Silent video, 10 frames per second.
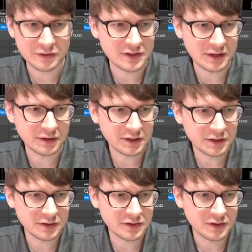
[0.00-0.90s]

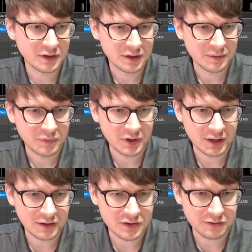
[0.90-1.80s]
LEDs. Again,
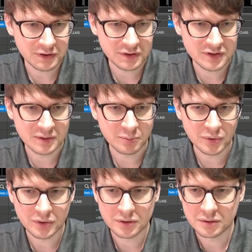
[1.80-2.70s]
these are very
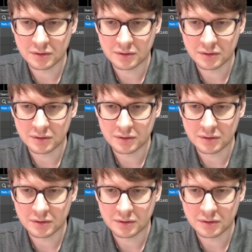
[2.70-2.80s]
simple.